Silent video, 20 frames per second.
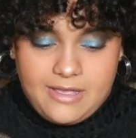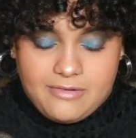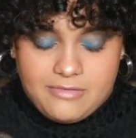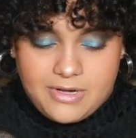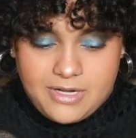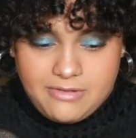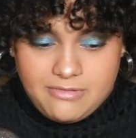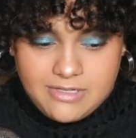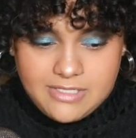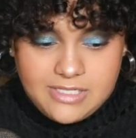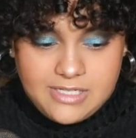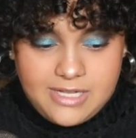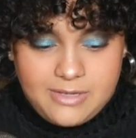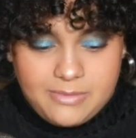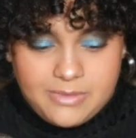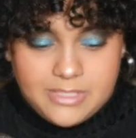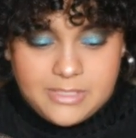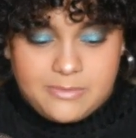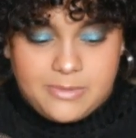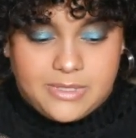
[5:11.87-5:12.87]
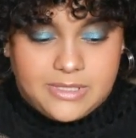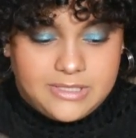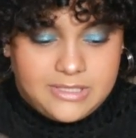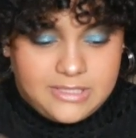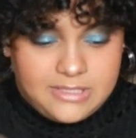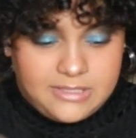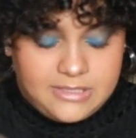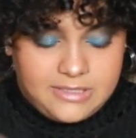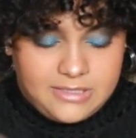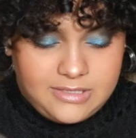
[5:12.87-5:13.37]
already resonate with this
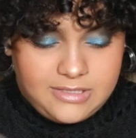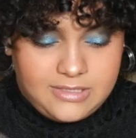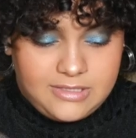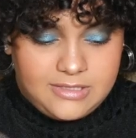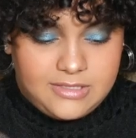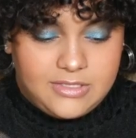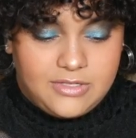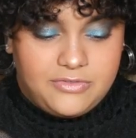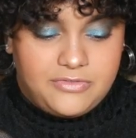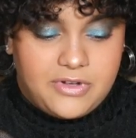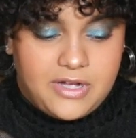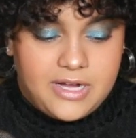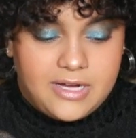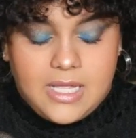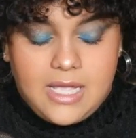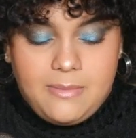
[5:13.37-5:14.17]
person so far.